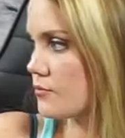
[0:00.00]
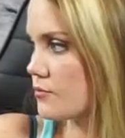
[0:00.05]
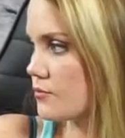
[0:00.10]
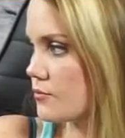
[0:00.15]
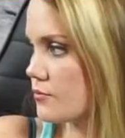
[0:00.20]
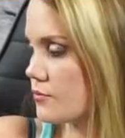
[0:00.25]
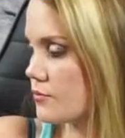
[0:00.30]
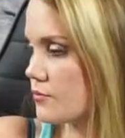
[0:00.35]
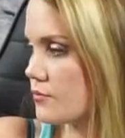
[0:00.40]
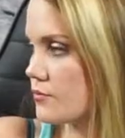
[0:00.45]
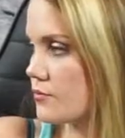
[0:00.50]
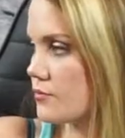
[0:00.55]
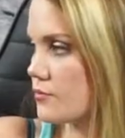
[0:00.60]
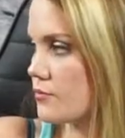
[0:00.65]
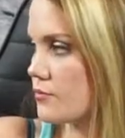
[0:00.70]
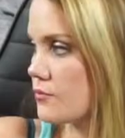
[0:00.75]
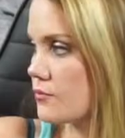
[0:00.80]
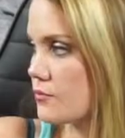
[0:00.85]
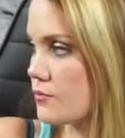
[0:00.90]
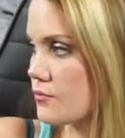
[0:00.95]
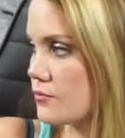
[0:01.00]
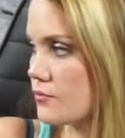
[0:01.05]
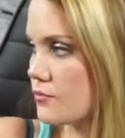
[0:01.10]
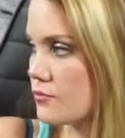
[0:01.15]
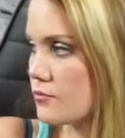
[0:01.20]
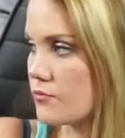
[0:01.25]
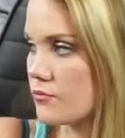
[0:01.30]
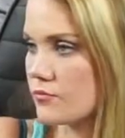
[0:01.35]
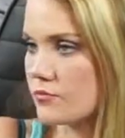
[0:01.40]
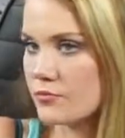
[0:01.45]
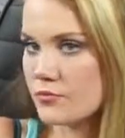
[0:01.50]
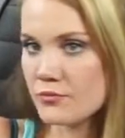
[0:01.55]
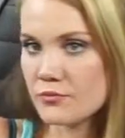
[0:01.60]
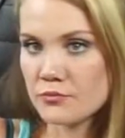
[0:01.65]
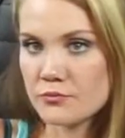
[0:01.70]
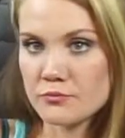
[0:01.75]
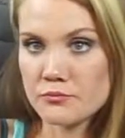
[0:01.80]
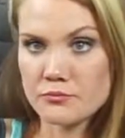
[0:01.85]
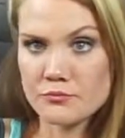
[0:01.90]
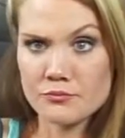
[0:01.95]

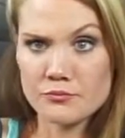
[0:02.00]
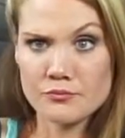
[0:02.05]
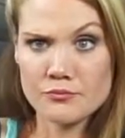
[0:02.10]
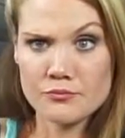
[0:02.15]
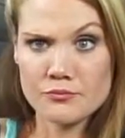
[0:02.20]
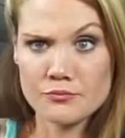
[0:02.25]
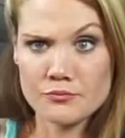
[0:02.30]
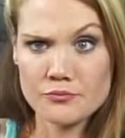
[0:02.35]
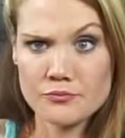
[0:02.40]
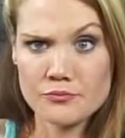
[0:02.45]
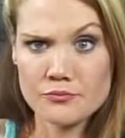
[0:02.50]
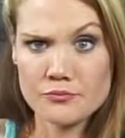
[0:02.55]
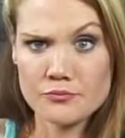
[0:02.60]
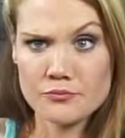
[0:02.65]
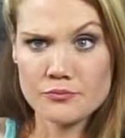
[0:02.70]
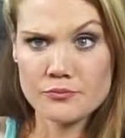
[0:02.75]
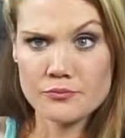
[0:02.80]
(silent)